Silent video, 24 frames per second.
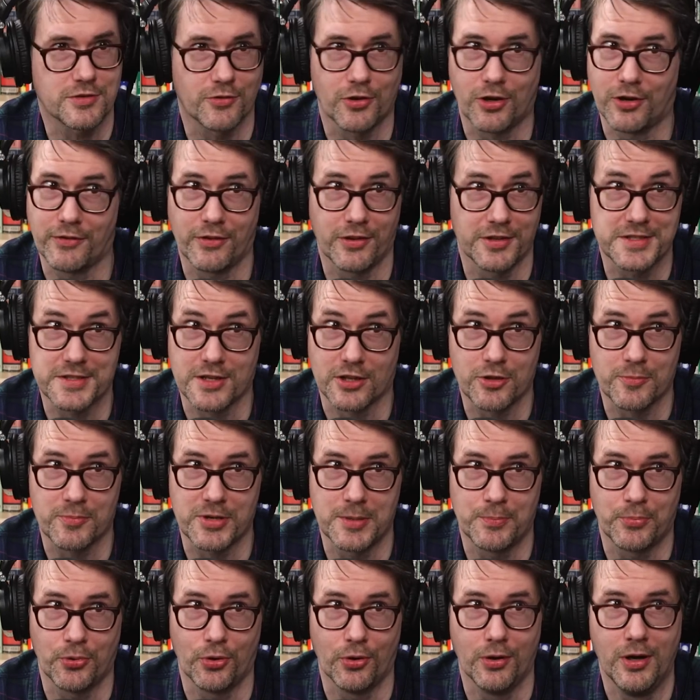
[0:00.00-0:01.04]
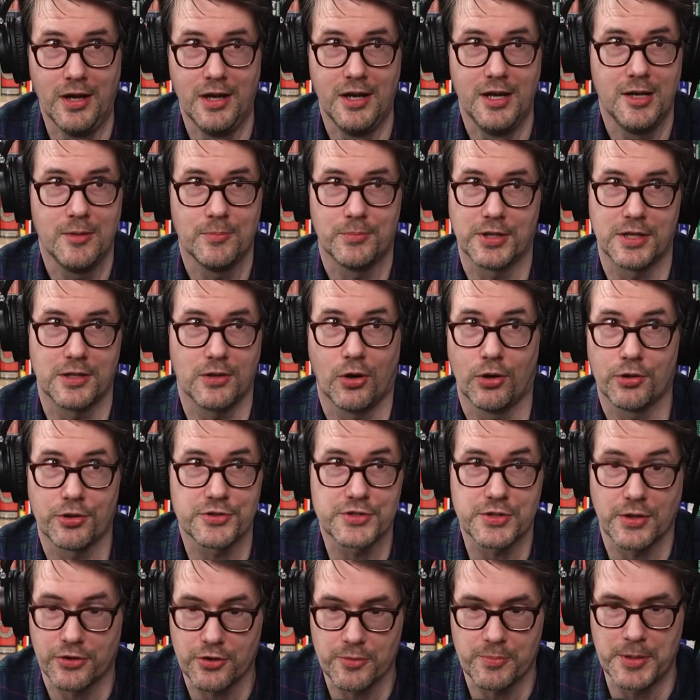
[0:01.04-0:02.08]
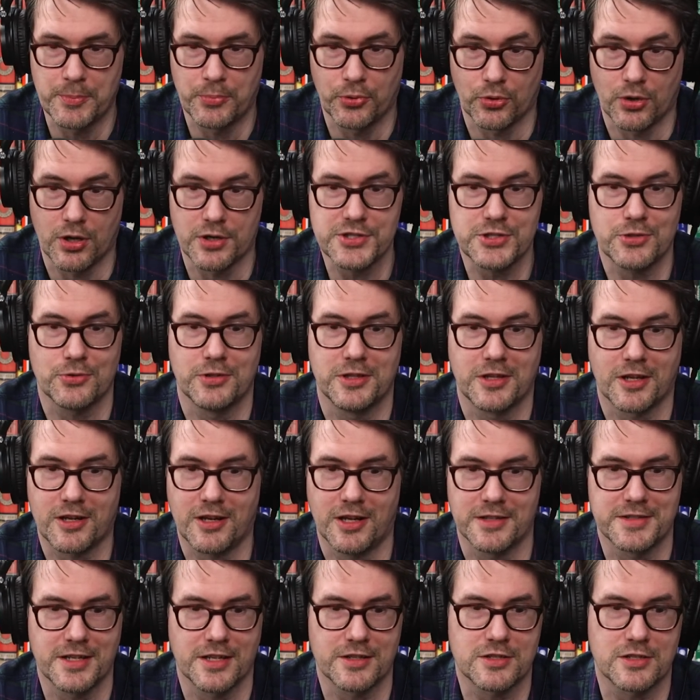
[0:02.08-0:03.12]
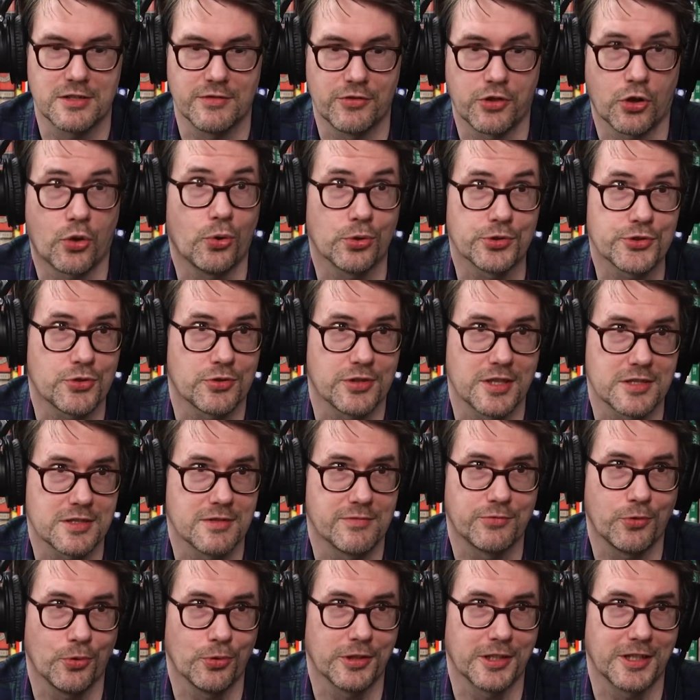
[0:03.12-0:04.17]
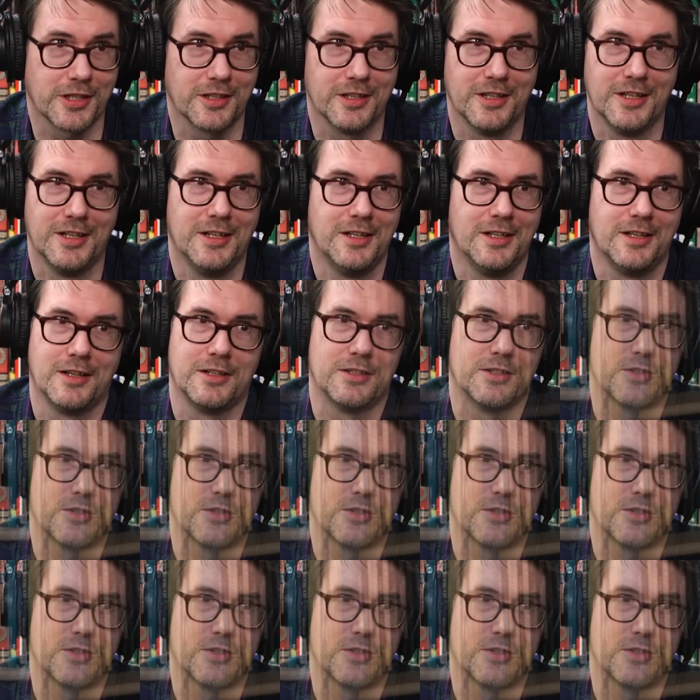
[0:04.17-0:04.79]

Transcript: of all of these other people, but all those other people are also in the context of the culture that's unfolding. Right.